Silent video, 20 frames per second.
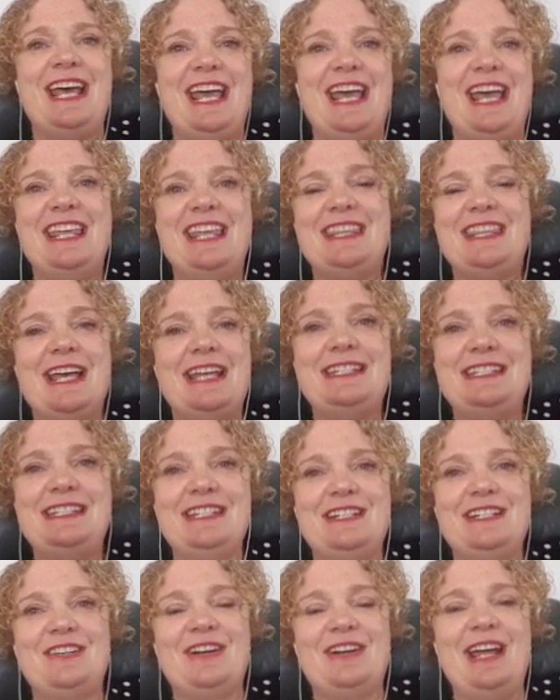And they just
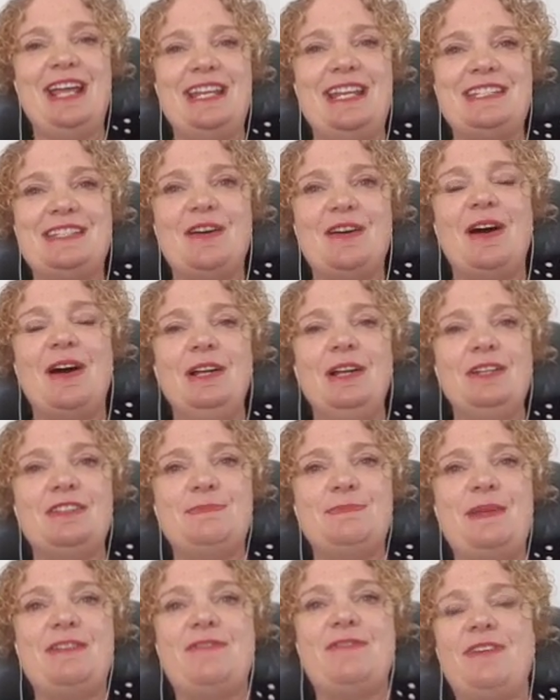did it great. So I could have
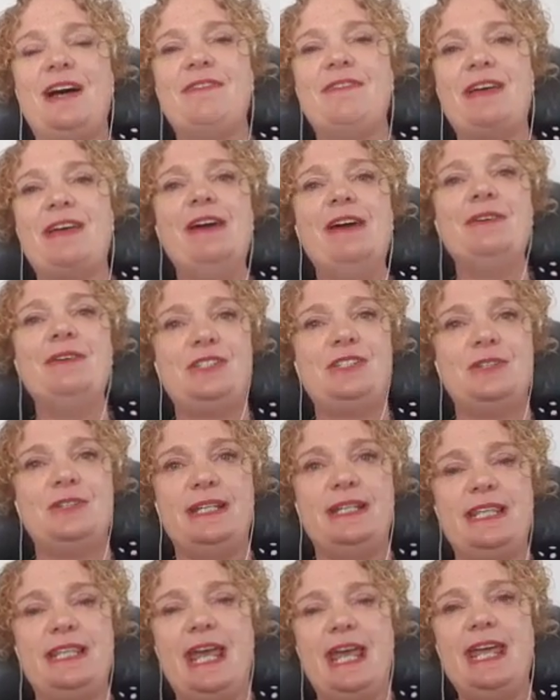spent 5 hours
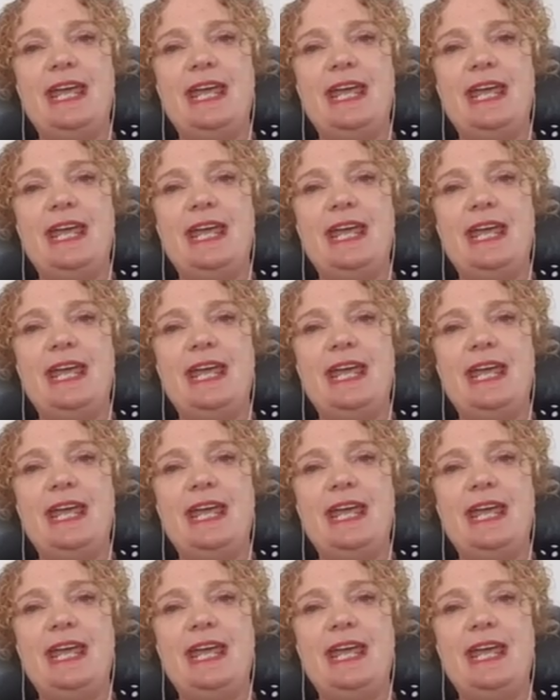doing that.